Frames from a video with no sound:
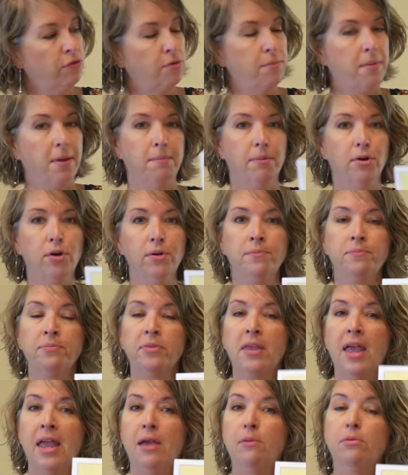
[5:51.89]
remember,
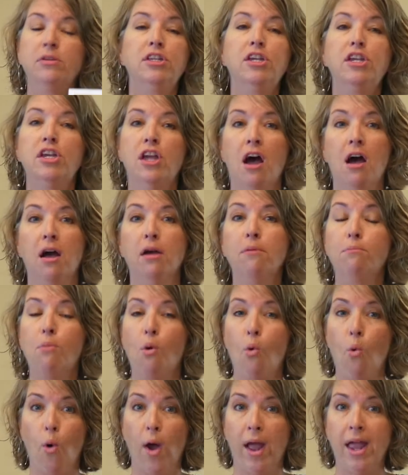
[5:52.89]
he was a young
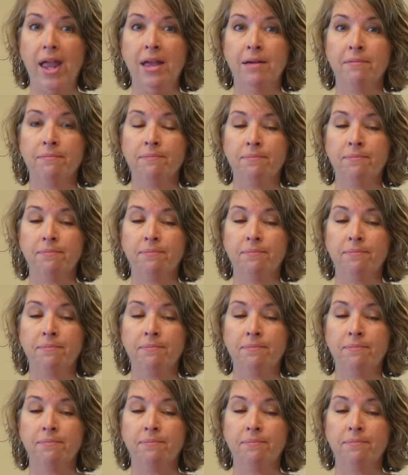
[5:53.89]
boy,